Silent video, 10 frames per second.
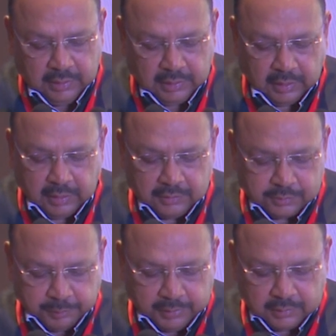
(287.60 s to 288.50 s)
I'll
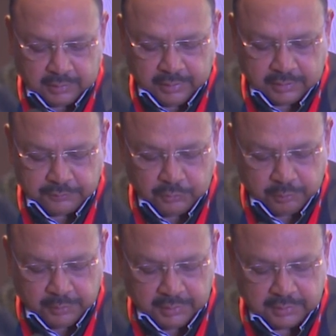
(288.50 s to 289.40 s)
spend the next few
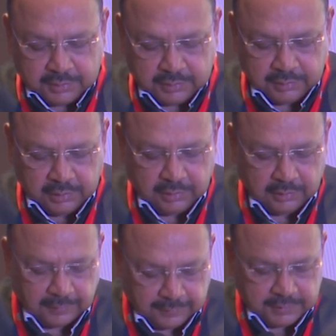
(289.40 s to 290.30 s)
minutes
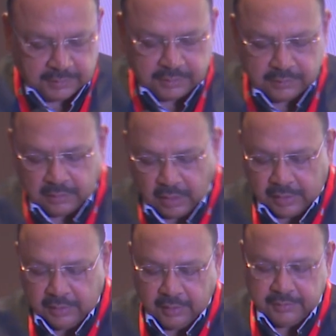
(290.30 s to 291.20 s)
in just
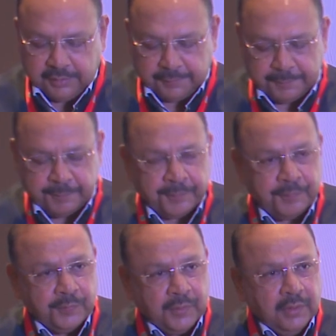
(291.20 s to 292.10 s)
highlighting
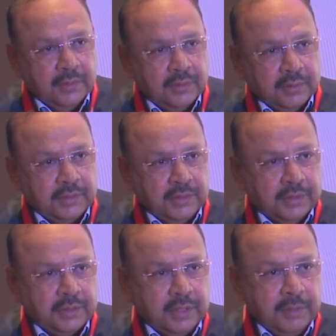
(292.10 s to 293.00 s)

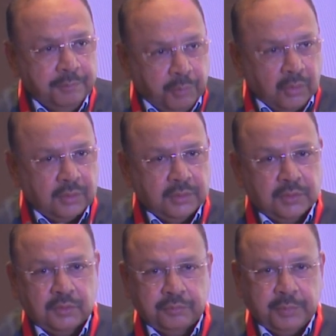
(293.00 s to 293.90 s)
the
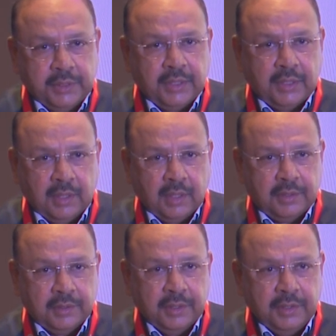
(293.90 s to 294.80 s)
importance of
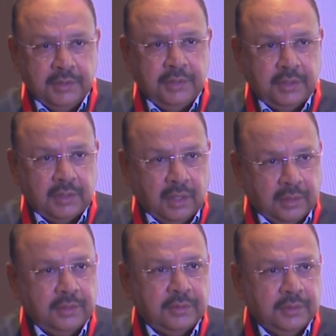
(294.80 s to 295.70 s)
PKI in the
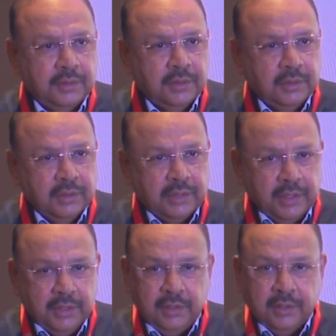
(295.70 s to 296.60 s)
current
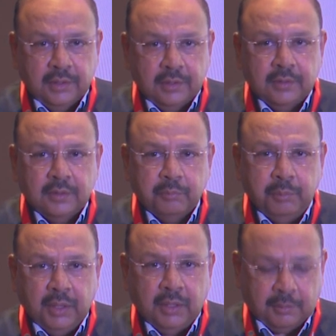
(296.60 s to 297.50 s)
Indian
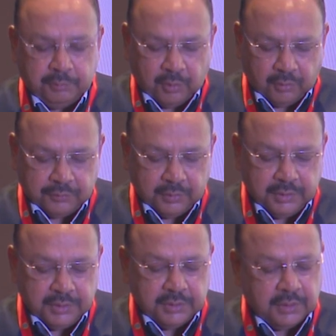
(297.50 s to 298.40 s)
build-up of the
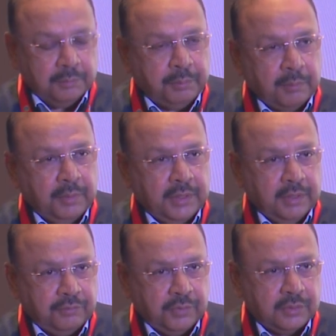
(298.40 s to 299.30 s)
digital public
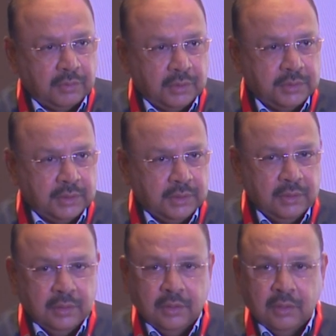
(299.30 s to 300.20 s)
infrastructure,
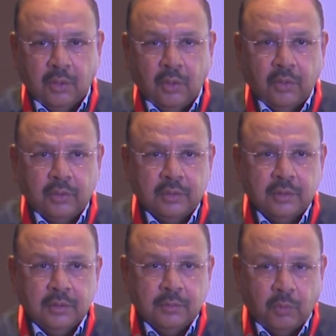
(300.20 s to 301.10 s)
or
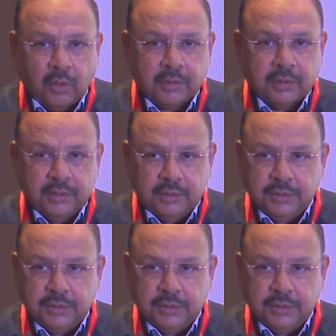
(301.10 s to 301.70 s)
what in the